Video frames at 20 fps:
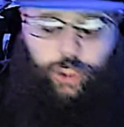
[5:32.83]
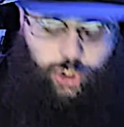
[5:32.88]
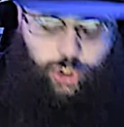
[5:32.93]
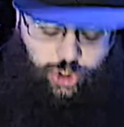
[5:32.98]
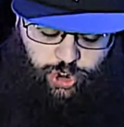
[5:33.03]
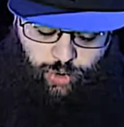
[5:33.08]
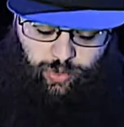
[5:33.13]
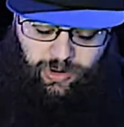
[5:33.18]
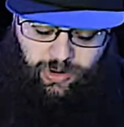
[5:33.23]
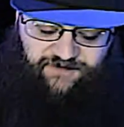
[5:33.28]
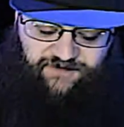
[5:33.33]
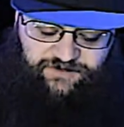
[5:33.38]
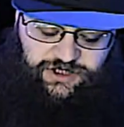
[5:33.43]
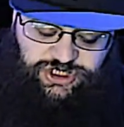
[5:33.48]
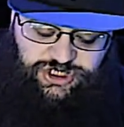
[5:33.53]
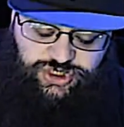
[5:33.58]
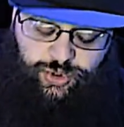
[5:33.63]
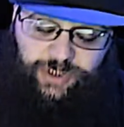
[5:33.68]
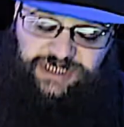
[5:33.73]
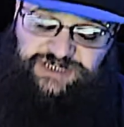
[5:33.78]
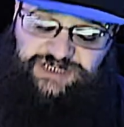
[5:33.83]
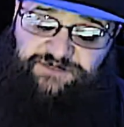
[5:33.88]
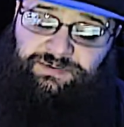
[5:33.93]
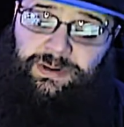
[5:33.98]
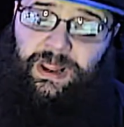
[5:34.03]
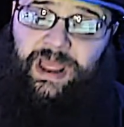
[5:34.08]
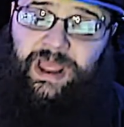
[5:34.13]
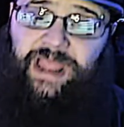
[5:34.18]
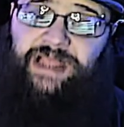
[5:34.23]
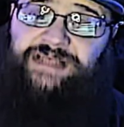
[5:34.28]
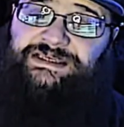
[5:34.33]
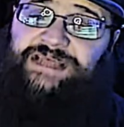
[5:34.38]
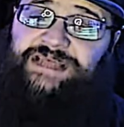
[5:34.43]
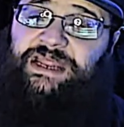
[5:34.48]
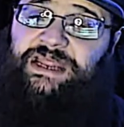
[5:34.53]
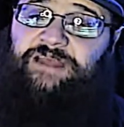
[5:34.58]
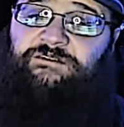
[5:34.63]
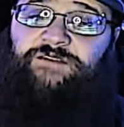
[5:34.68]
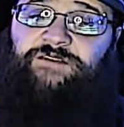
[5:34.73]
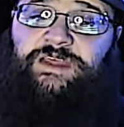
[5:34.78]
You will have the choice of playing as
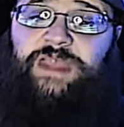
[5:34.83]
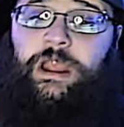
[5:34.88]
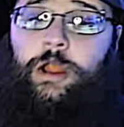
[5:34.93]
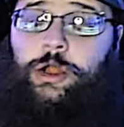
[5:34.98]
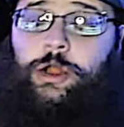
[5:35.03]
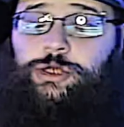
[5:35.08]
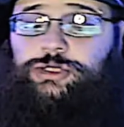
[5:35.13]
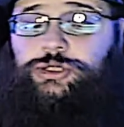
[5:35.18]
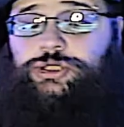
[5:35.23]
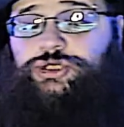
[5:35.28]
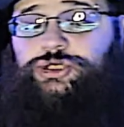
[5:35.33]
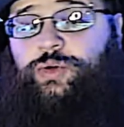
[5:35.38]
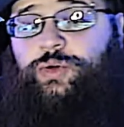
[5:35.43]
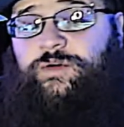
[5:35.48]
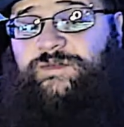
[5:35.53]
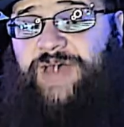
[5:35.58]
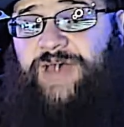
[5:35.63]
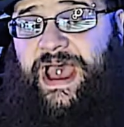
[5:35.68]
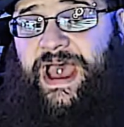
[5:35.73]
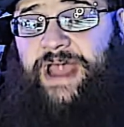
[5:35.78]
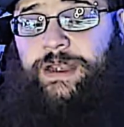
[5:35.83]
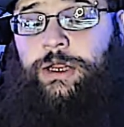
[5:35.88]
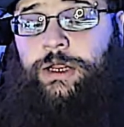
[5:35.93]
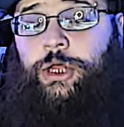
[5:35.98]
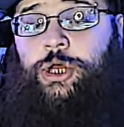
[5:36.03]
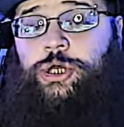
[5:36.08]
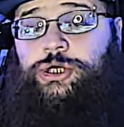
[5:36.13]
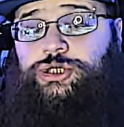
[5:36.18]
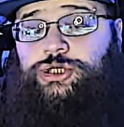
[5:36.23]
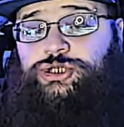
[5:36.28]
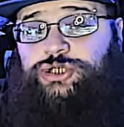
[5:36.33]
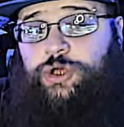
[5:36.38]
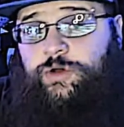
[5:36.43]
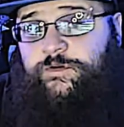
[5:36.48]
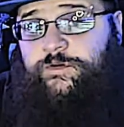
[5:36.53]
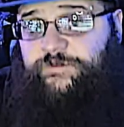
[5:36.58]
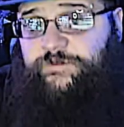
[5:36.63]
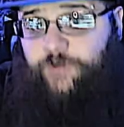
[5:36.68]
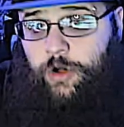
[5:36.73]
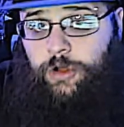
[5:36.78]
any of the characters you have had so
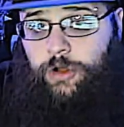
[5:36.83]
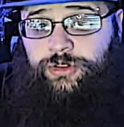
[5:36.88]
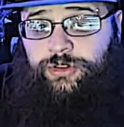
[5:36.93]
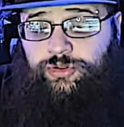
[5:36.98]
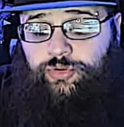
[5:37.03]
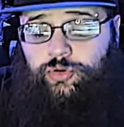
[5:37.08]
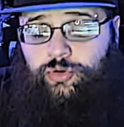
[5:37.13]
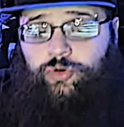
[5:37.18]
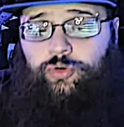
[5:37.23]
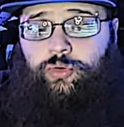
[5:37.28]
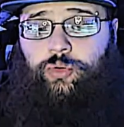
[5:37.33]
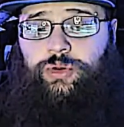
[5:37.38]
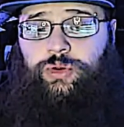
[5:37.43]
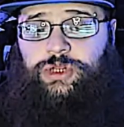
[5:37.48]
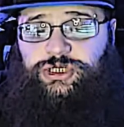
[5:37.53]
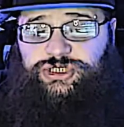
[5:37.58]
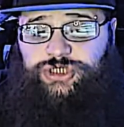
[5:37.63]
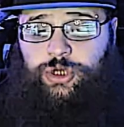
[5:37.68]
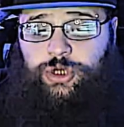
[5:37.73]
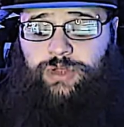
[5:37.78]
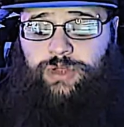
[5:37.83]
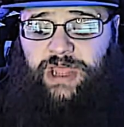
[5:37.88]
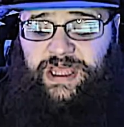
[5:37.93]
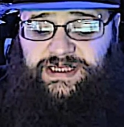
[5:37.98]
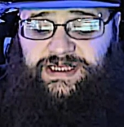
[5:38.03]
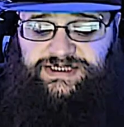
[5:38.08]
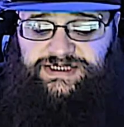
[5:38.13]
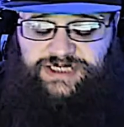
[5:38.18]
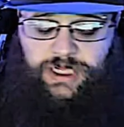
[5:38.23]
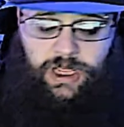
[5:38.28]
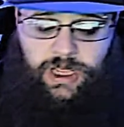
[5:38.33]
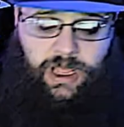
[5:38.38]
far through the showcase.